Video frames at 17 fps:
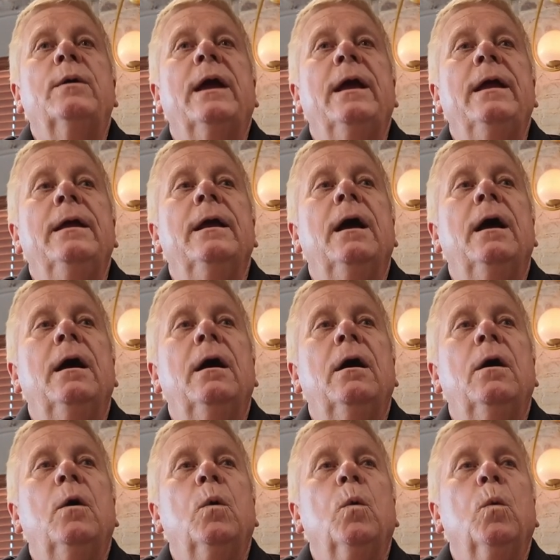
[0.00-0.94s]
Okay.
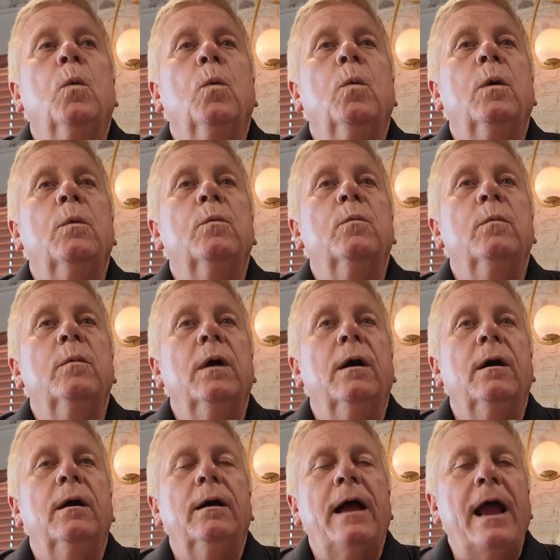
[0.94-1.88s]

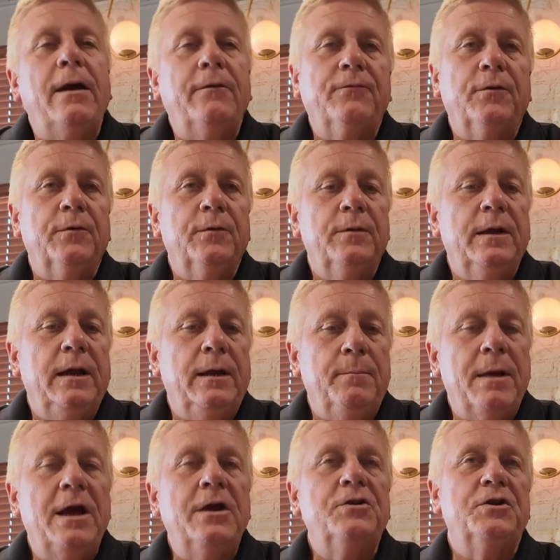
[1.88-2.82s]
After
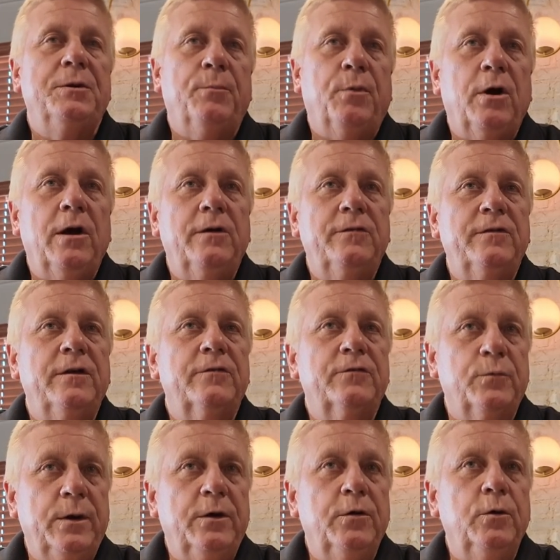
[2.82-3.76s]
the mashing
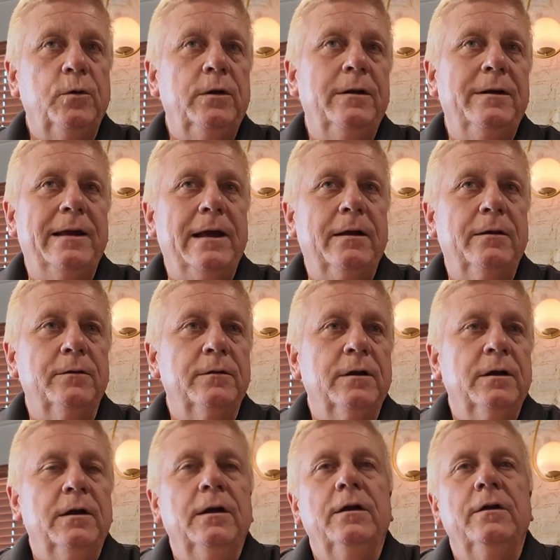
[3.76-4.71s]
process, we cool it
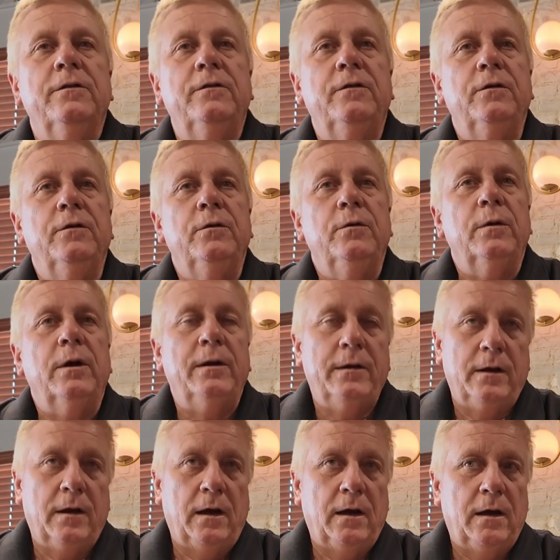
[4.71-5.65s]
down
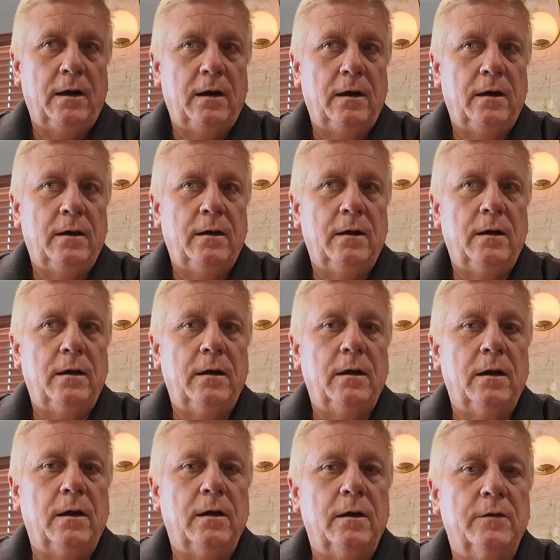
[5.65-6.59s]
to
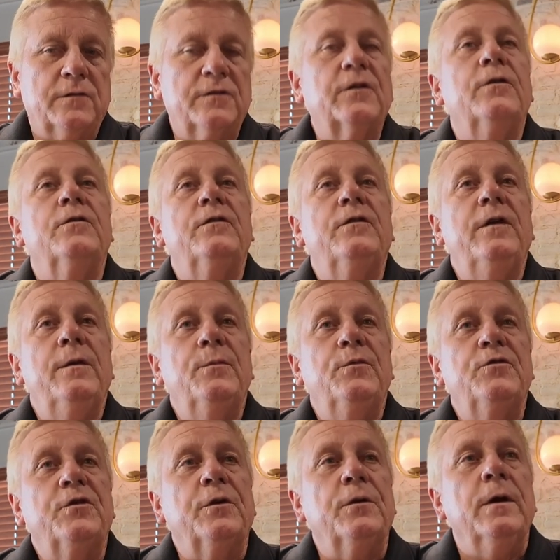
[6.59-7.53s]
a certain
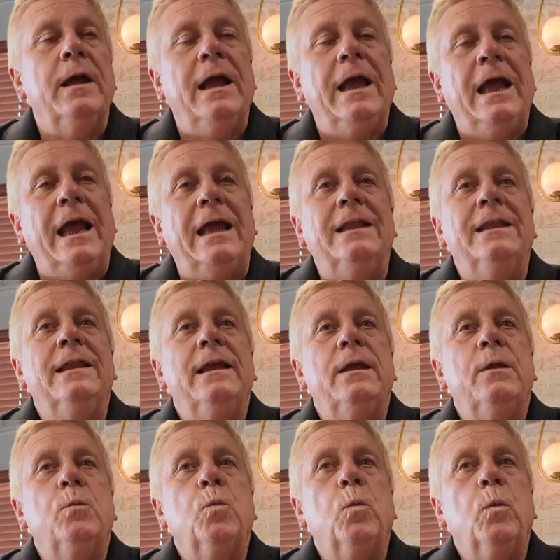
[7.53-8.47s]
temperature, and
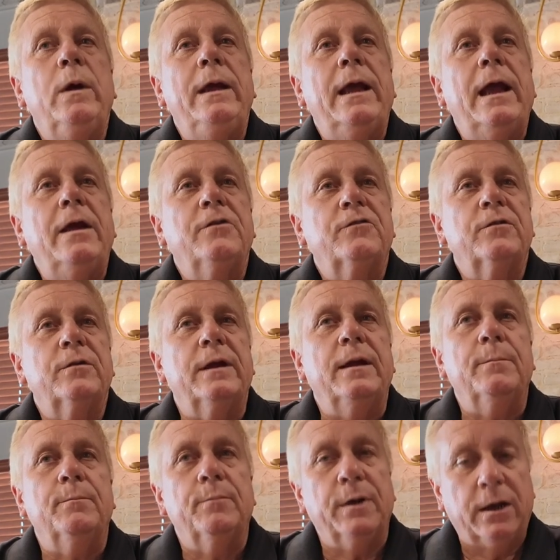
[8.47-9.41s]
then we
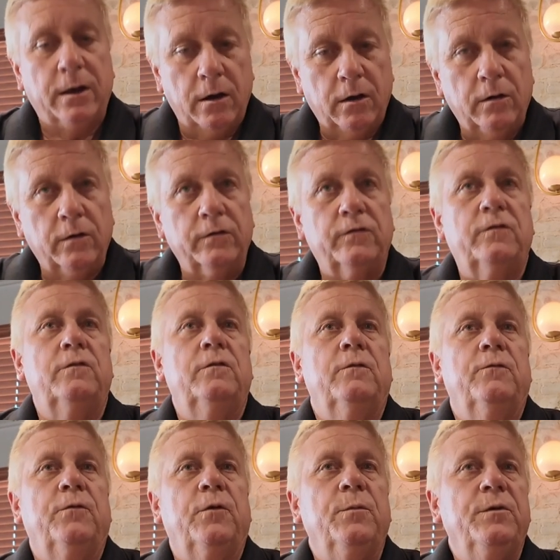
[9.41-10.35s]
actually, because
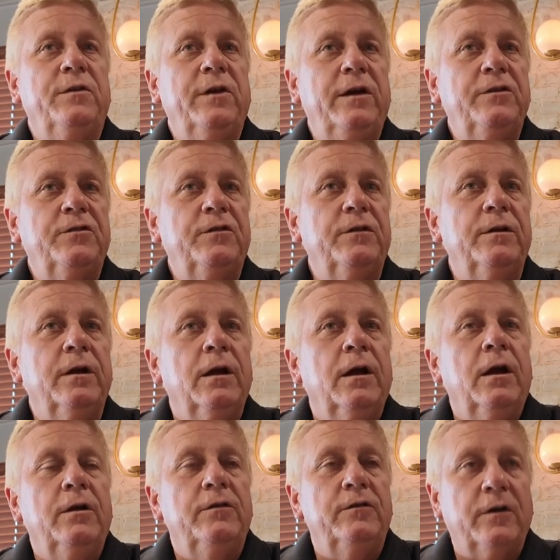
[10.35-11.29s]
fermentation
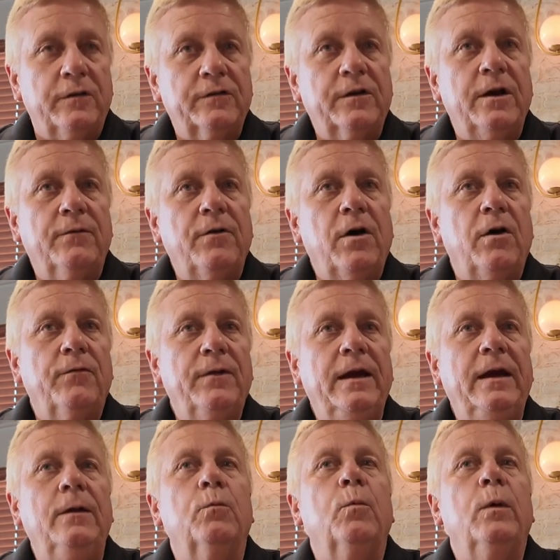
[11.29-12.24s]
does give off
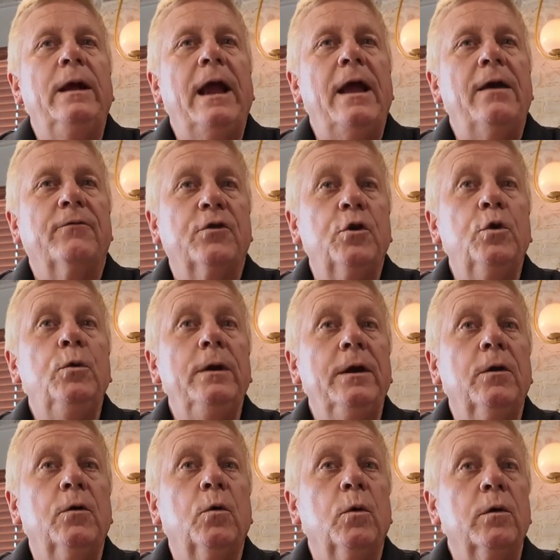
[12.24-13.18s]
heat, we have
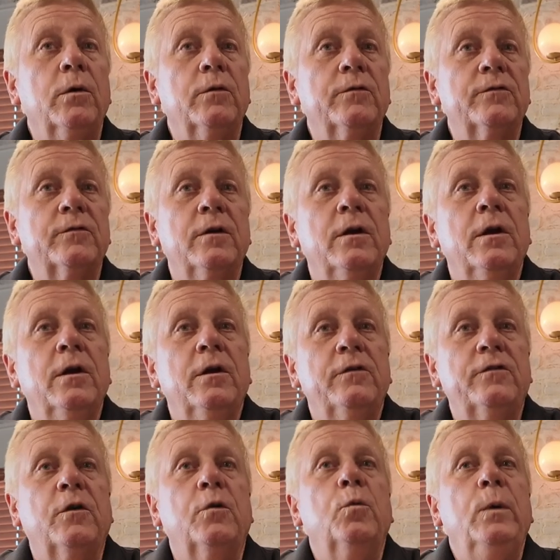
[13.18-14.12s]
cooling coils,
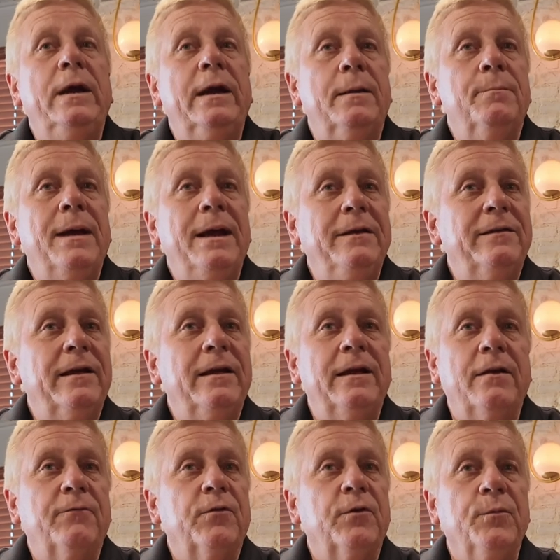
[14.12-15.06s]
so we can
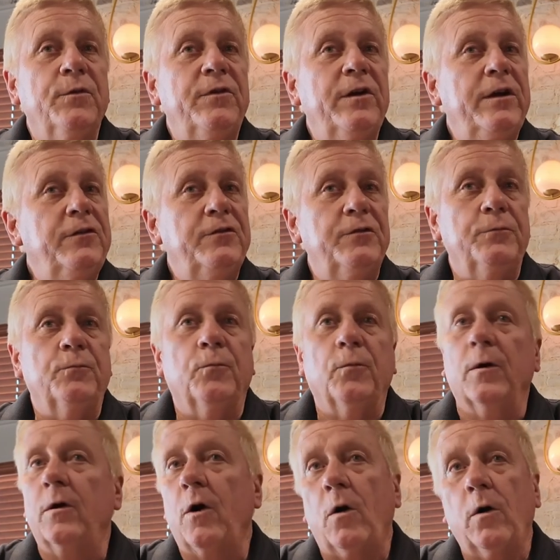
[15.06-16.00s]
maintain that fermentation
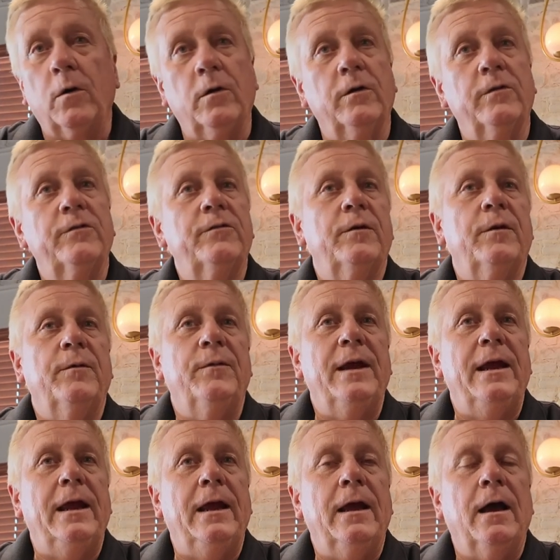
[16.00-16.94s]
regardless of
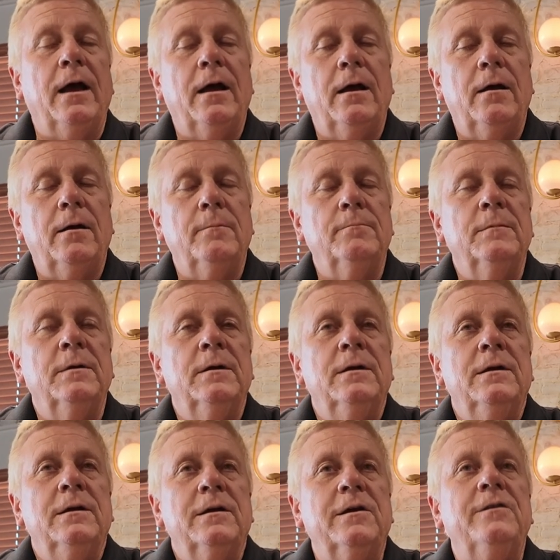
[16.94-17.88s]
the
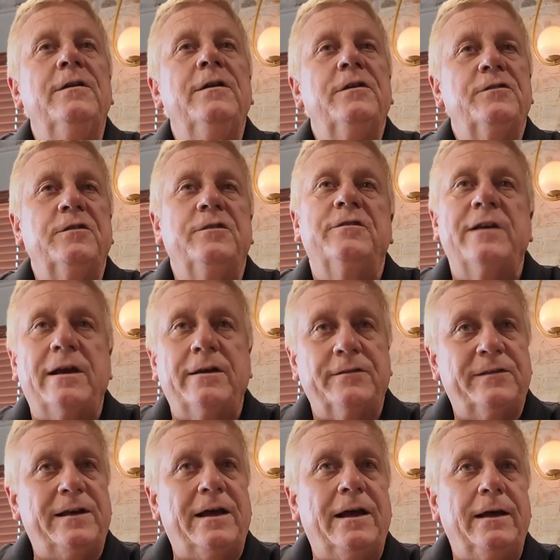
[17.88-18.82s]
conditions
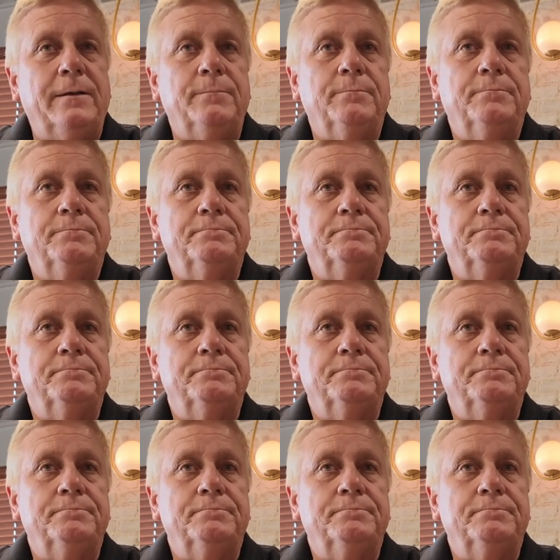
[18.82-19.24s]
outside.